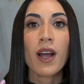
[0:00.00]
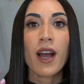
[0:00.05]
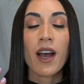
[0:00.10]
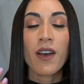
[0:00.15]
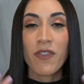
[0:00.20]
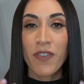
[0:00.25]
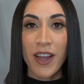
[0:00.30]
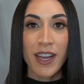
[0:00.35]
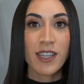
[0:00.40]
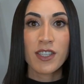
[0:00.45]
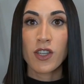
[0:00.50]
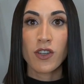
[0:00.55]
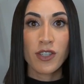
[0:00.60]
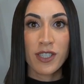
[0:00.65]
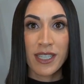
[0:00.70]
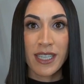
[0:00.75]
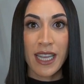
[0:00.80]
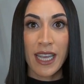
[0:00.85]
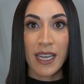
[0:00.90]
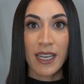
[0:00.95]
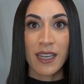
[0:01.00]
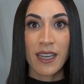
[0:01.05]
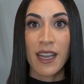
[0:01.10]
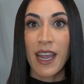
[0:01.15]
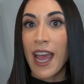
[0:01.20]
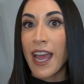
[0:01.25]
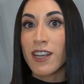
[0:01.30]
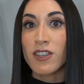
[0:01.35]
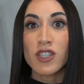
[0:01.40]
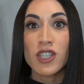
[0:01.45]
affects our skin
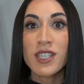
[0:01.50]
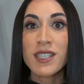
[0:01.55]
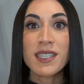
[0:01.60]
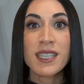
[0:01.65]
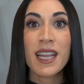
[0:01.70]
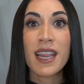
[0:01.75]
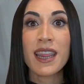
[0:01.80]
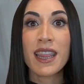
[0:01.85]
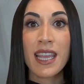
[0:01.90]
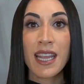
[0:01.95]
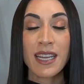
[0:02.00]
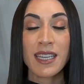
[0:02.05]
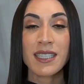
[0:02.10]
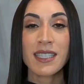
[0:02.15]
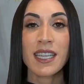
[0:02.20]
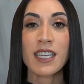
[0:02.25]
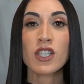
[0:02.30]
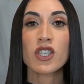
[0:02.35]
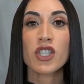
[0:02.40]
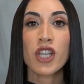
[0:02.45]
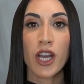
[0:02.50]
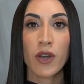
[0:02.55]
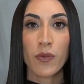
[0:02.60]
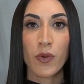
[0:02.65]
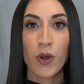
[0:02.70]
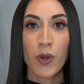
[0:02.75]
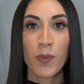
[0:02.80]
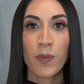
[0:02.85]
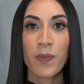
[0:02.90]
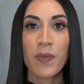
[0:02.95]
and just things in
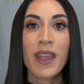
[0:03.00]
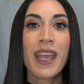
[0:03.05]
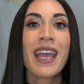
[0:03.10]
general,